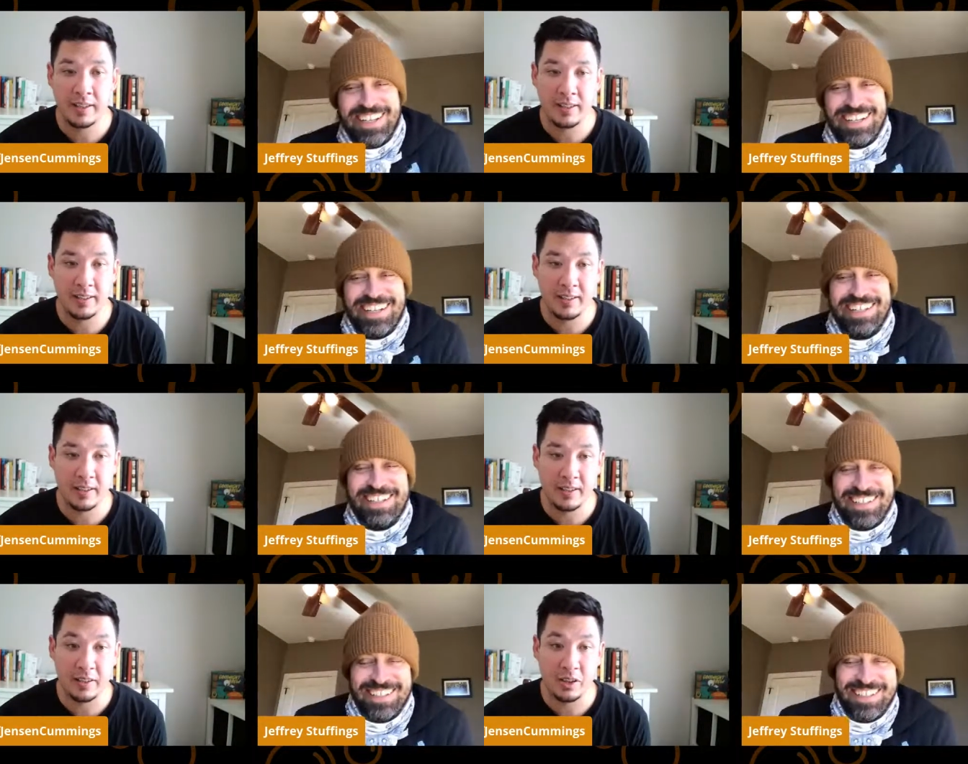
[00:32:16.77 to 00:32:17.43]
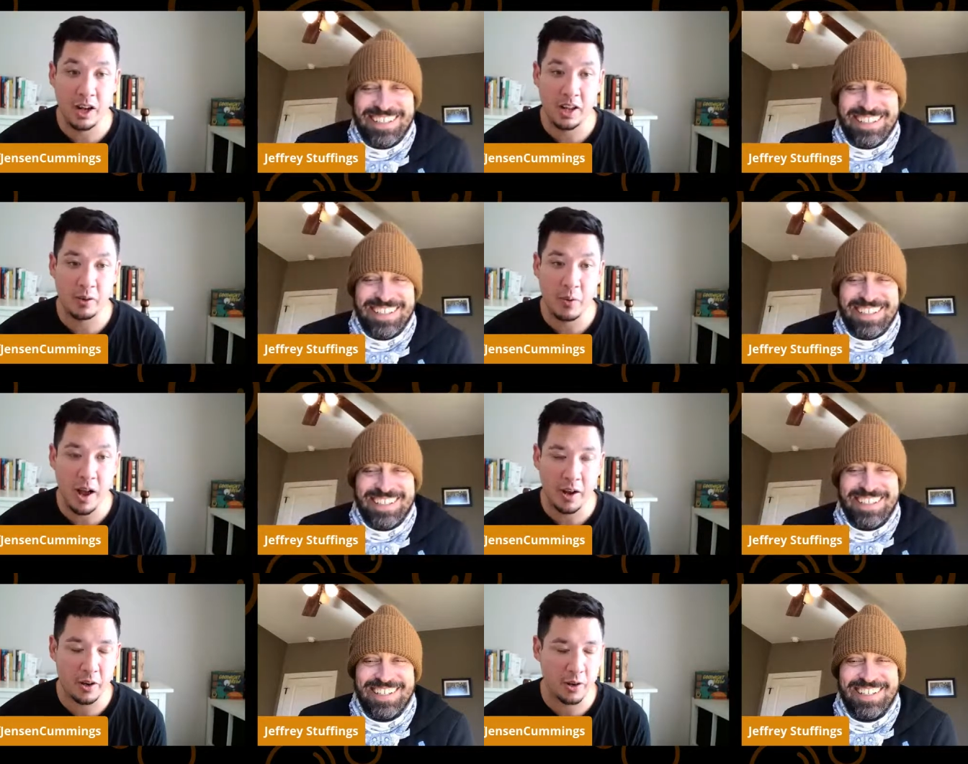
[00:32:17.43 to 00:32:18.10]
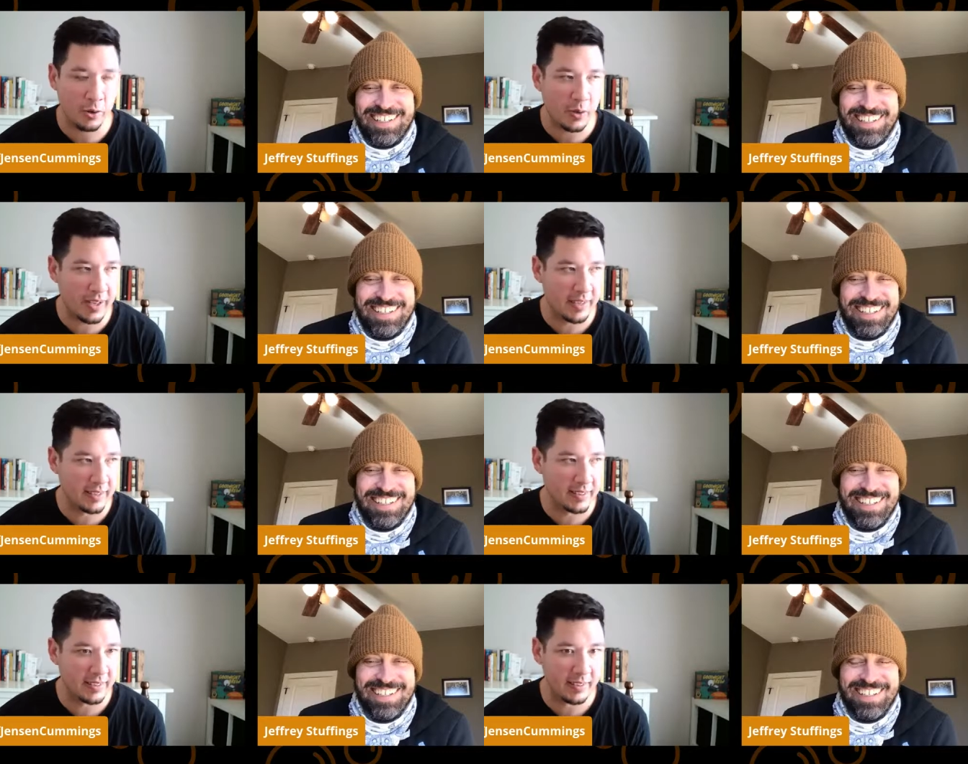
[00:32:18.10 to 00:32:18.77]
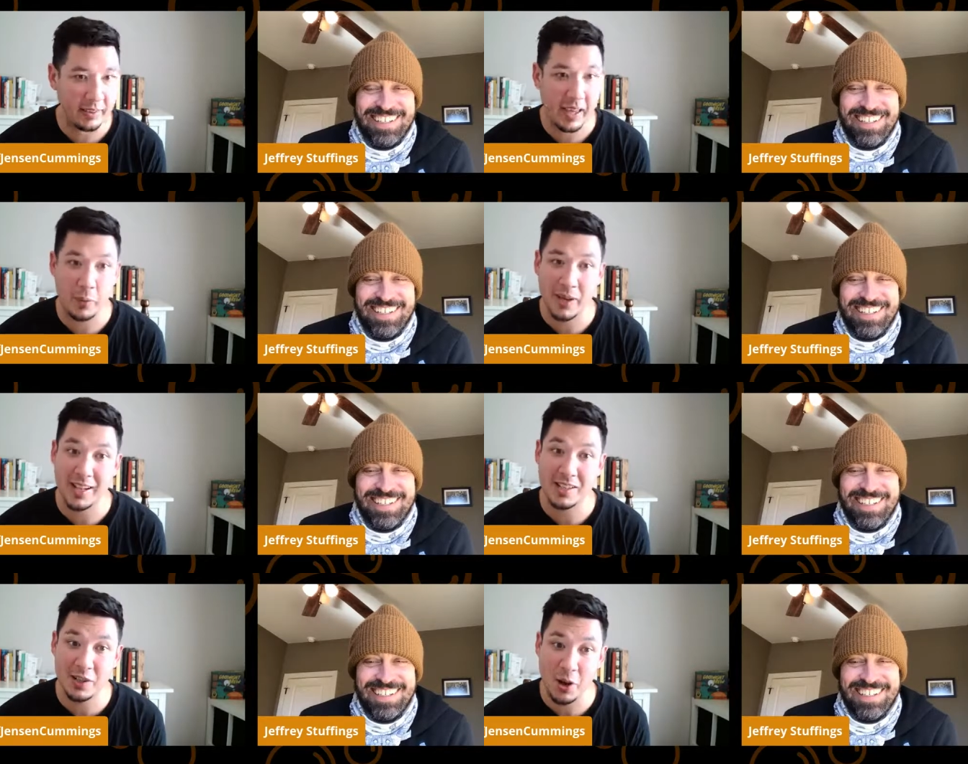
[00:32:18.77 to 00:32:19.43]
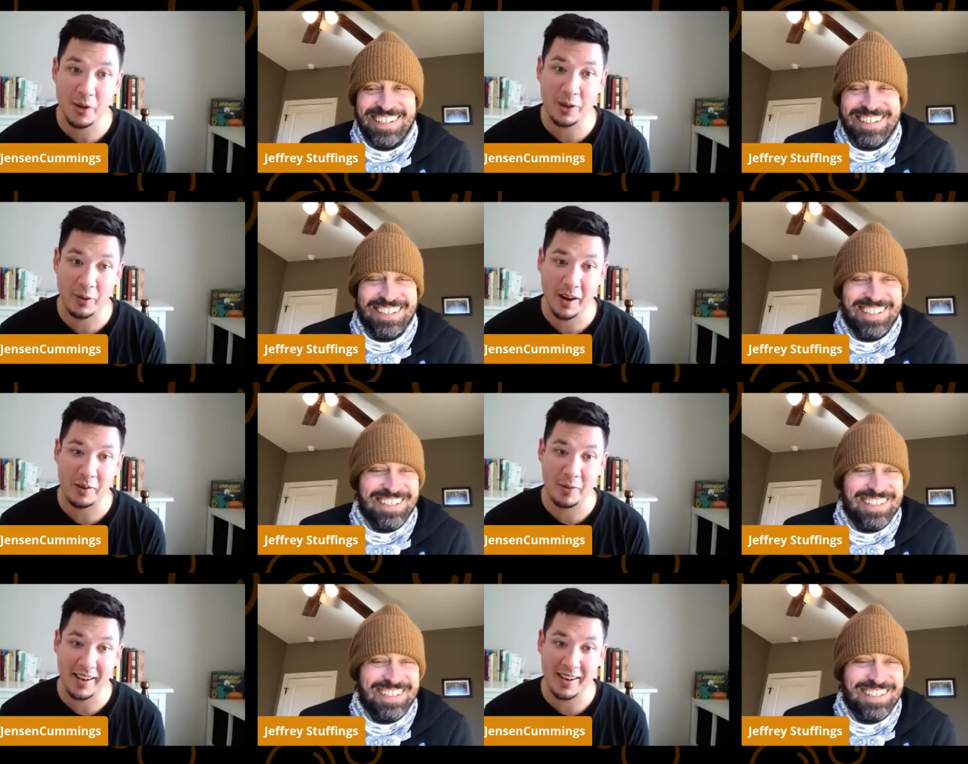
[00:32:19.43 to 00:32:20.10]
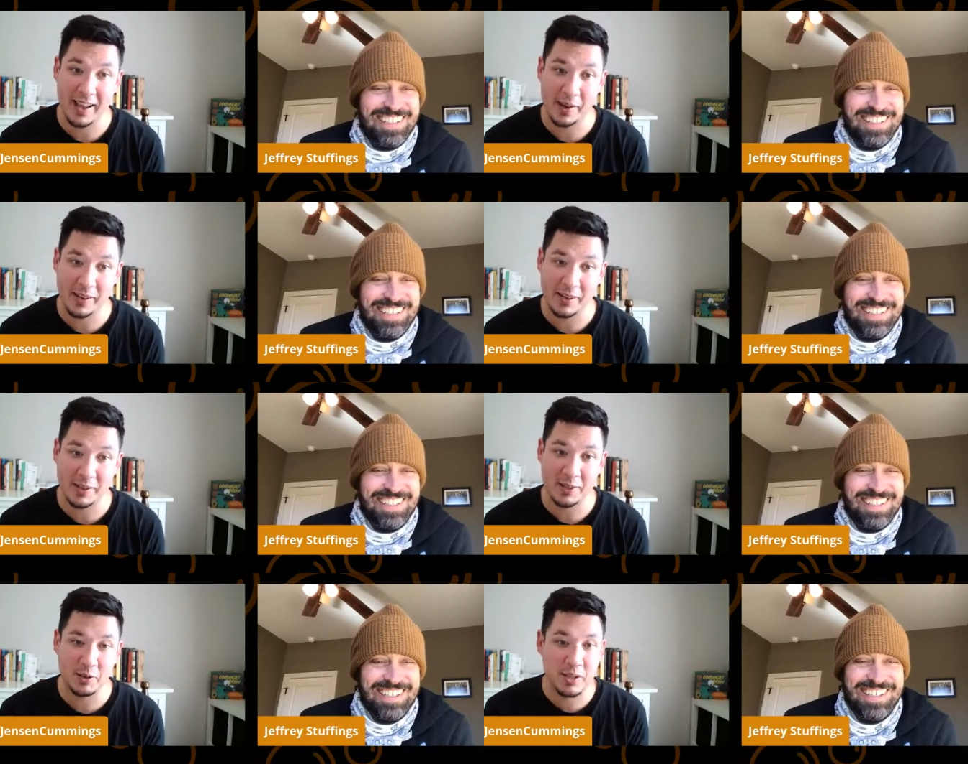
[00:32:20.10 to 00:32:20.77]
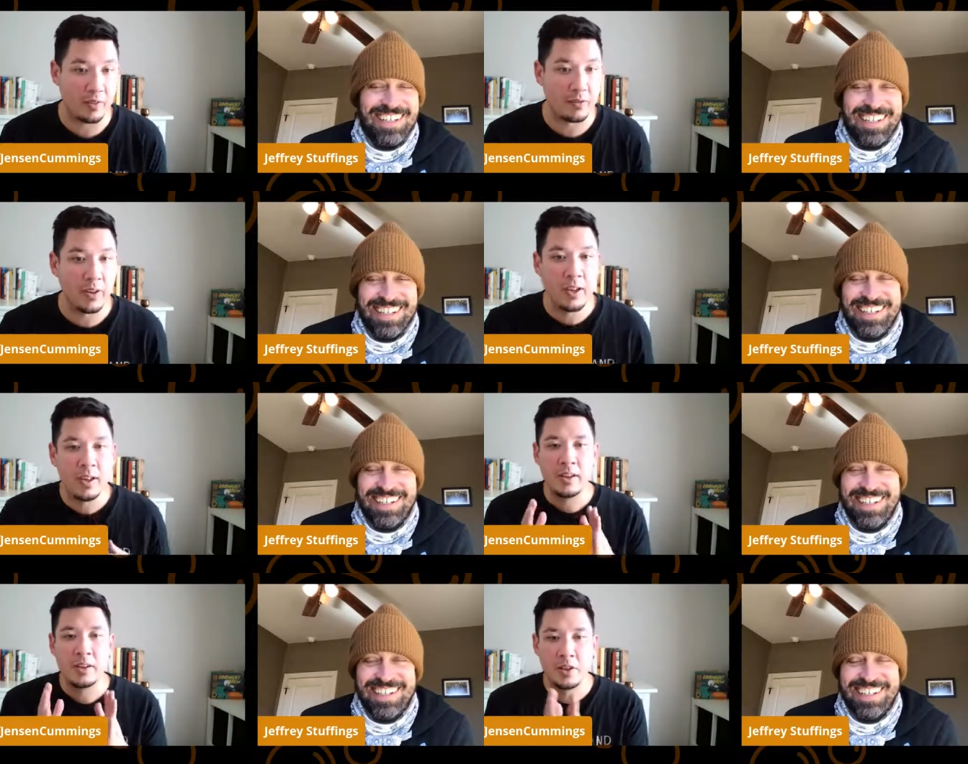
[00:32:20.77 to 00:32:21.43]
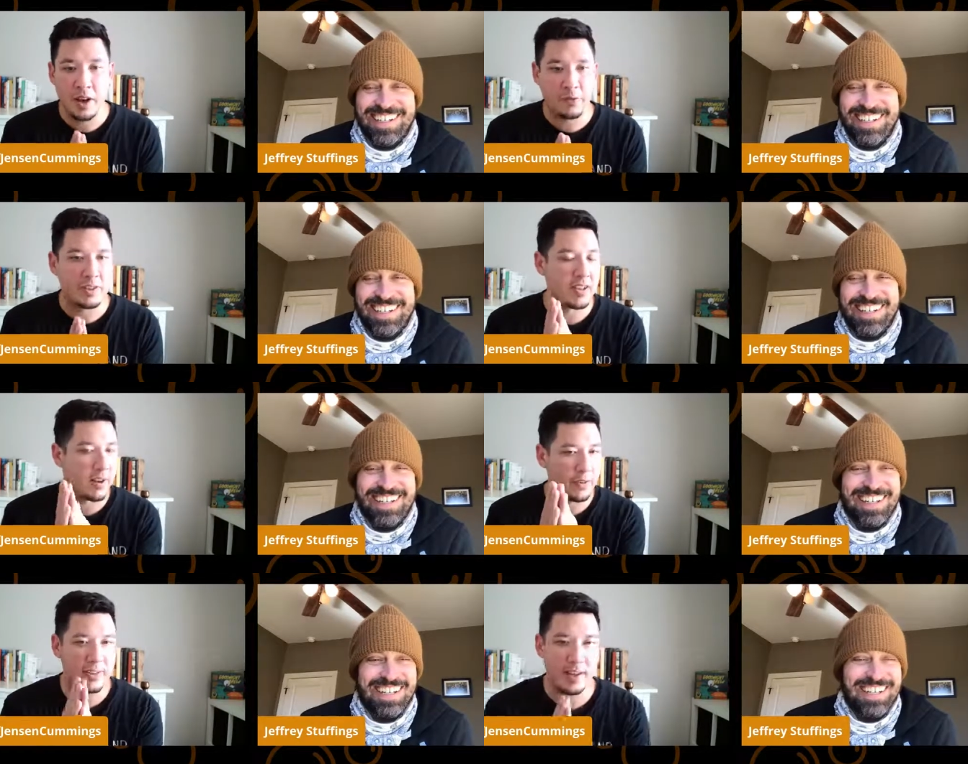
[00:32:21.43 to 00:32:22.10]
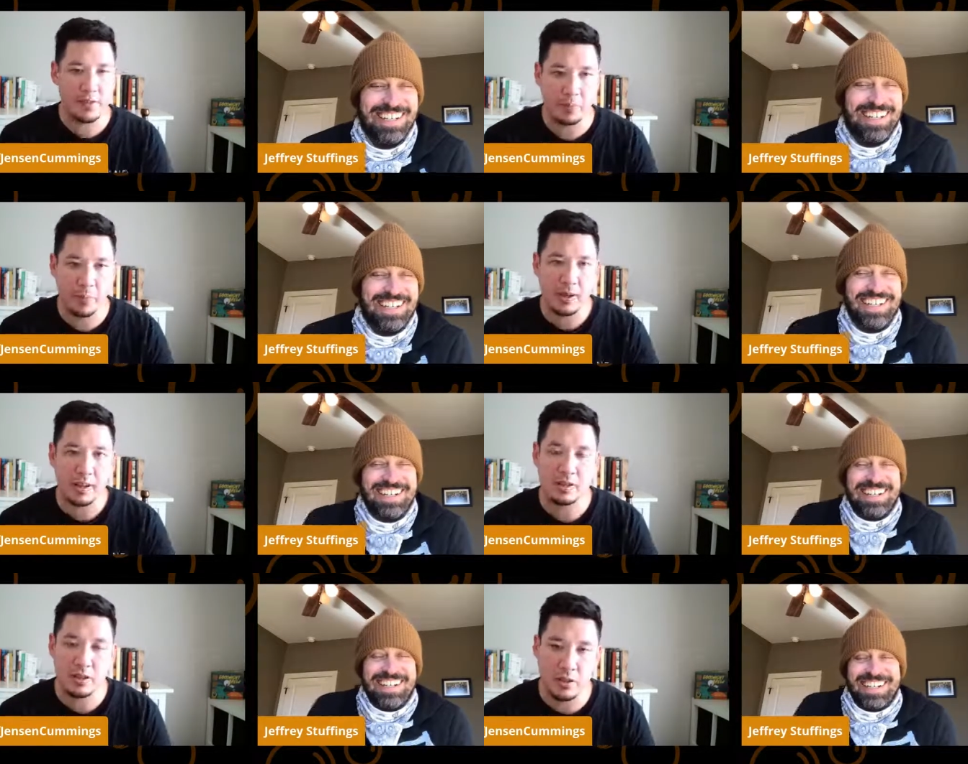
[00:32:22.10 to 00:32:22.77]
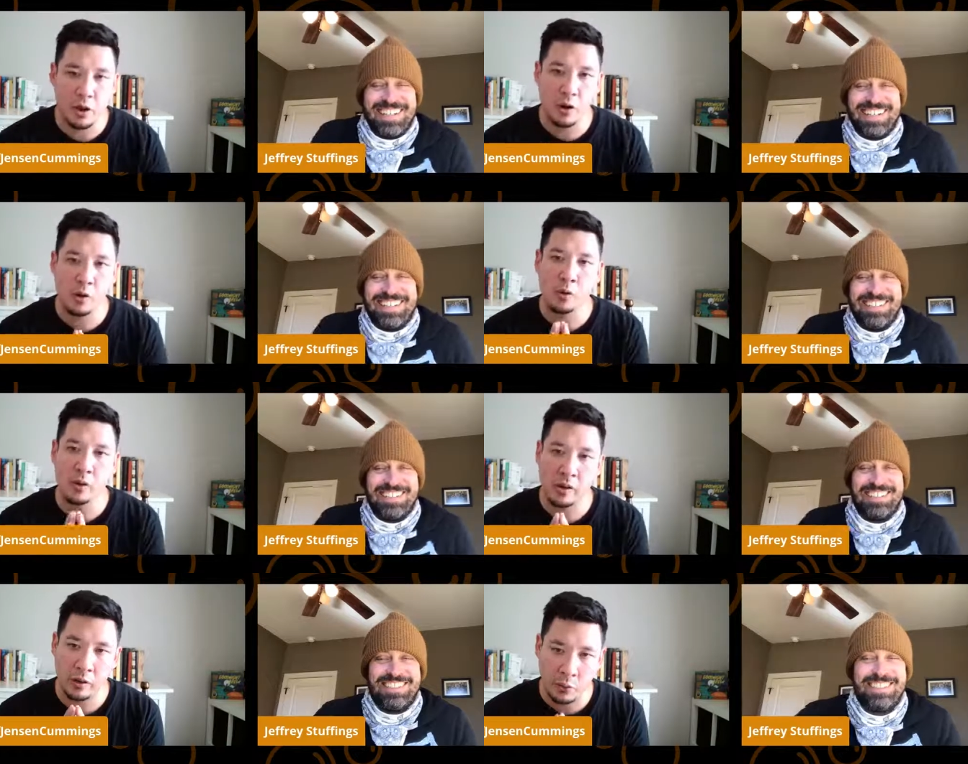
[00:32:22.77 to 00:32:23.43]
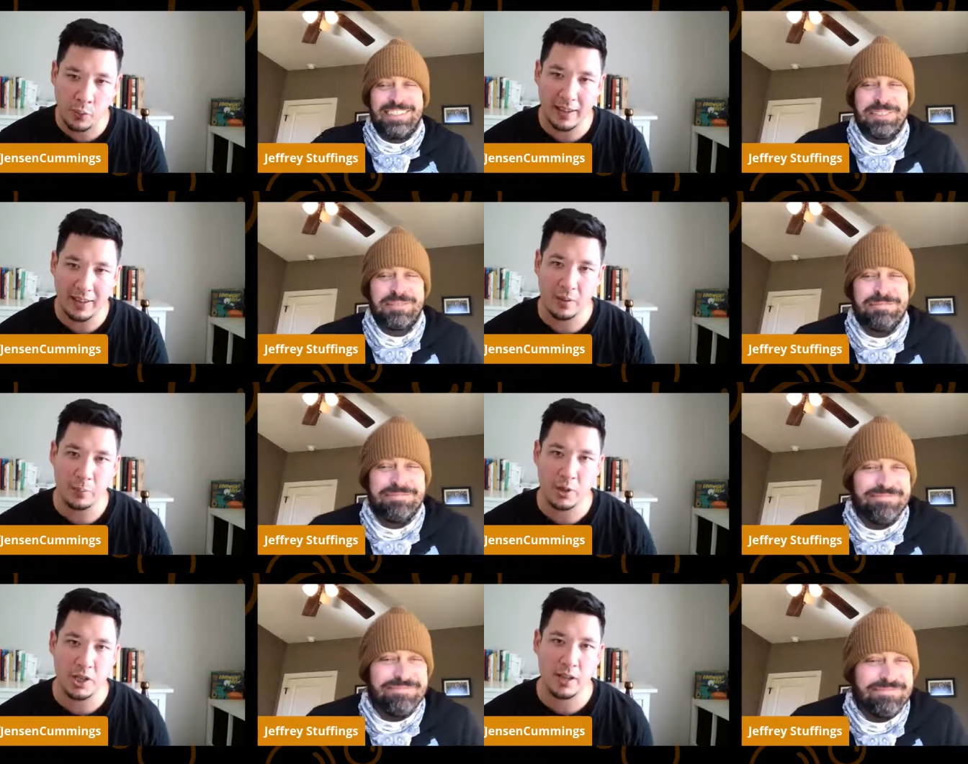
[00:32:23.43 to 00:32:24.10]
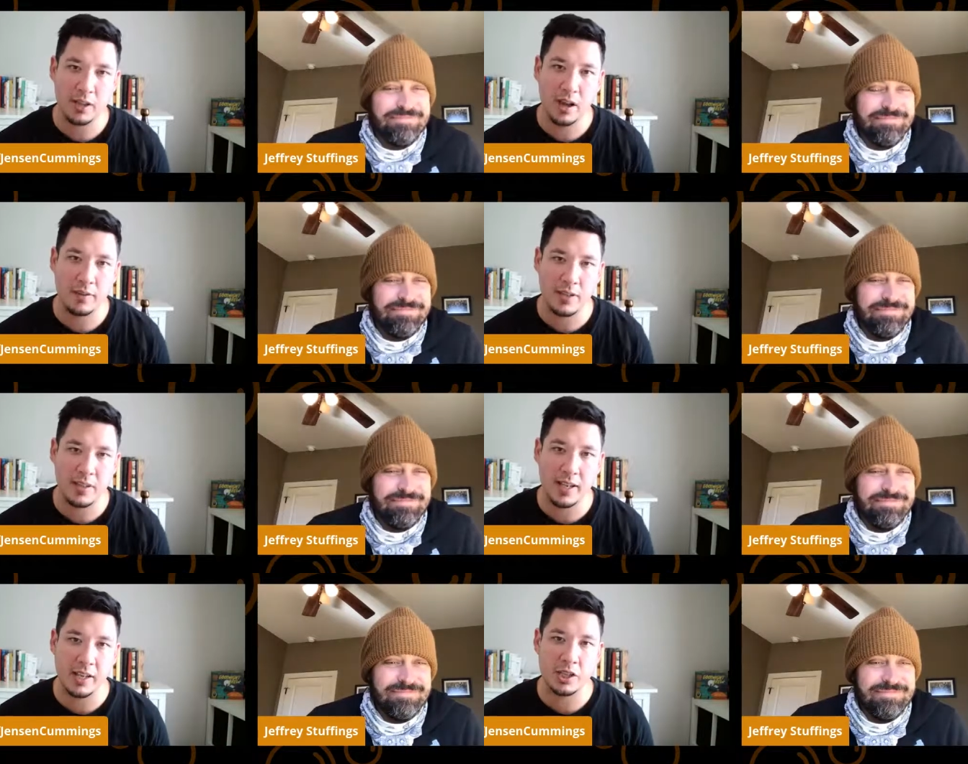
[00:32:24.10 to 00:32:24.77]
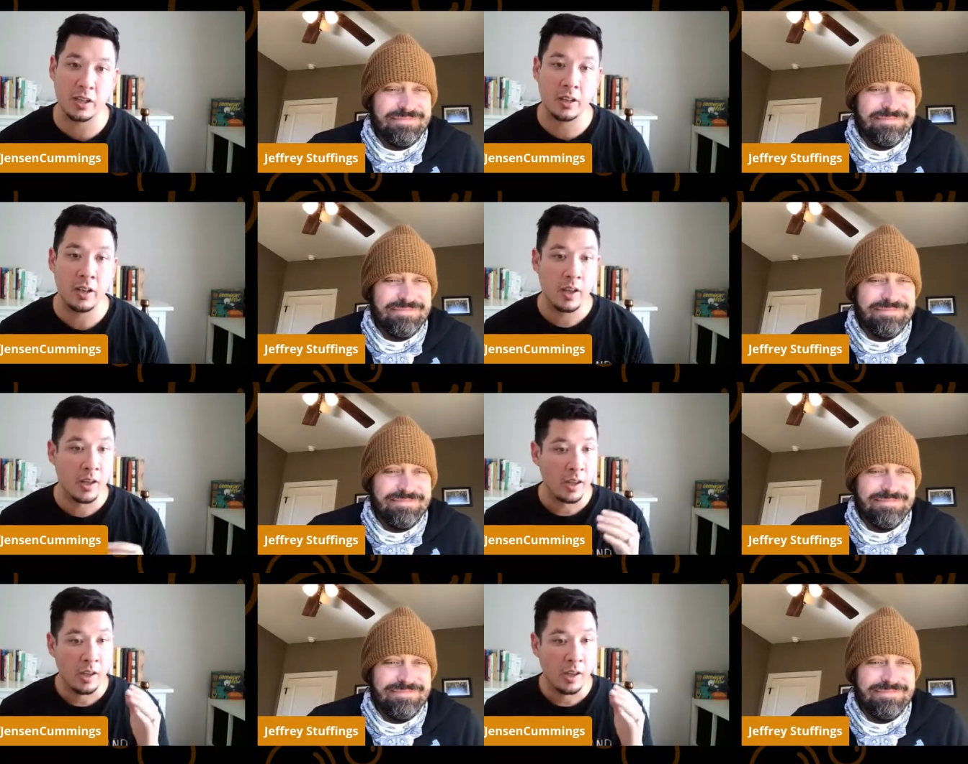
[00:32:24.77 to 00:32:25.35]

Speaker 1: in uh, in Colorado, and uh, yeah, we got snow on the ground right now here. So Jeff, Jeffrey Stuffings, everybody, so greatly appreciate the conversation,